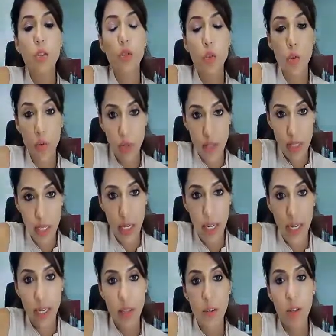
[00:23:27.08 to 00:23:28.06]
To
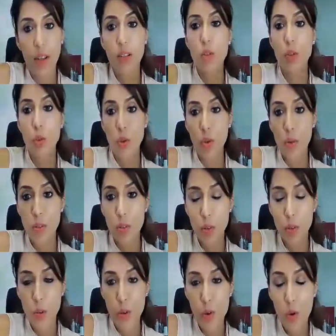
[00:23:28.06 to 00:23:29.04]
resign, and
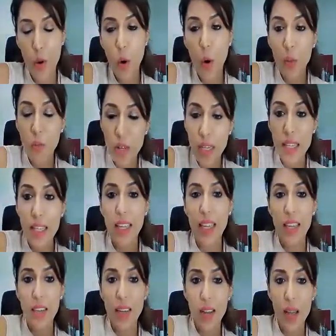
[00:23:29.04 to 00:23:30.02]
to hopefully they
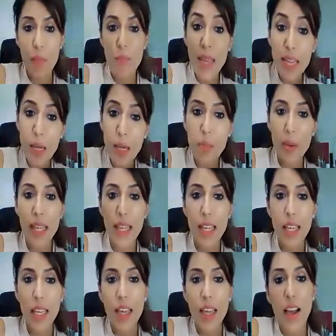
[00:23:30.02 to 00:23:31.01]
can
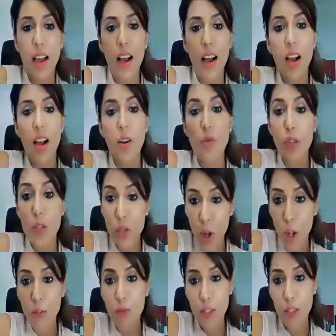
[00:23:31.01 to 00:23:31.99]
amicably
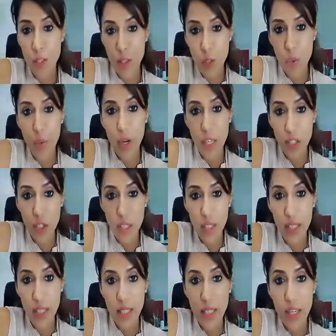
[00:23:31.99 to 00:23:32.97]
resolve the
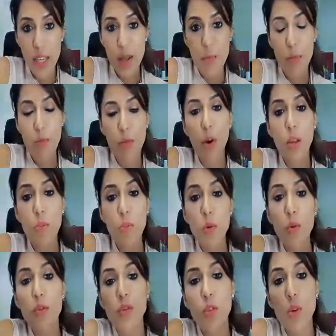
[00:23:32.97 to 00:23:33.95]
situation before it
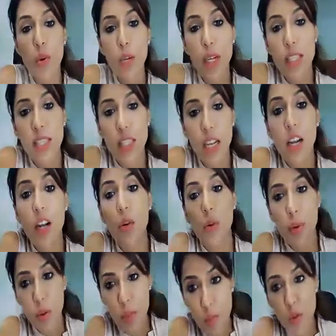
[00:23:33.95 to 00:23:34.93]
moves towards a
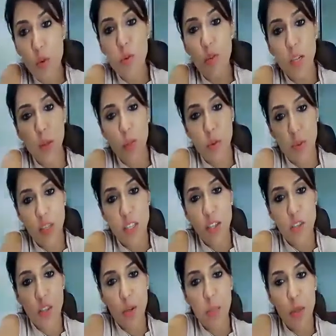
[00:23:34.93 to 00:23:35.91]
removal
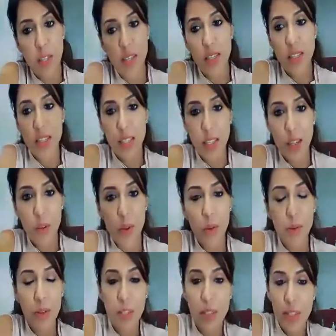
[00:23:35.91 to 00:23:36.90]
procedure, because
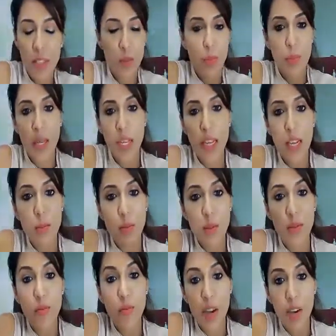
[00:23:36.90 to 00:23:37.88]
it just
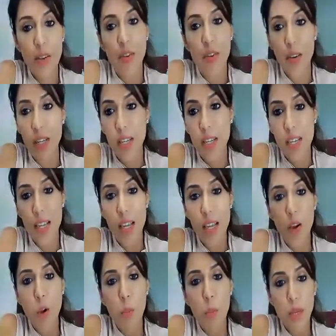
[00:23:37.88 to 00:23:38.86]
becomes very, very
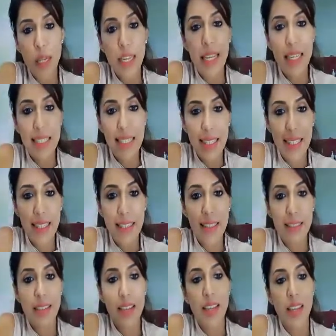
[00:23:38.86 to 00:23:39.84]
complicated
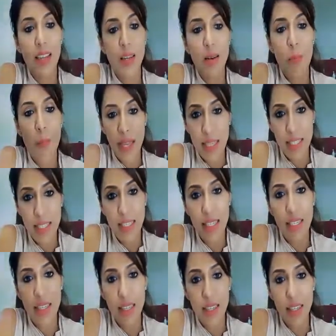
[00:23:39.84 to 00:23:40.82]
and
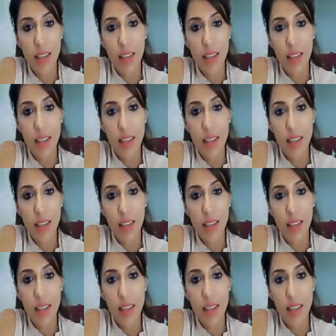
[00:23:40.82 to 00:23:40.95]
messy.